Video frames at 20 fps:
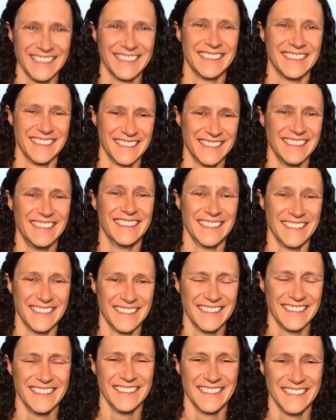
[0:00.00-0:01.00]
the
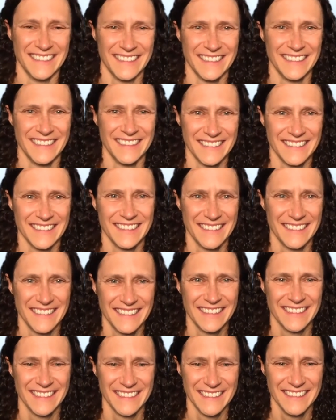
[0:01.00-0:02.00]
so when she
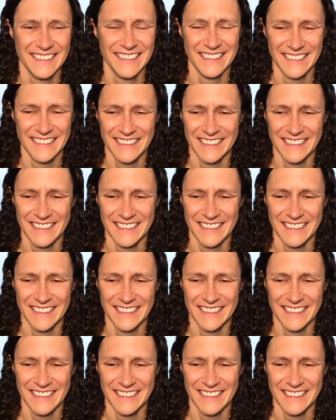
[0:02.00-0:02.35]
talked about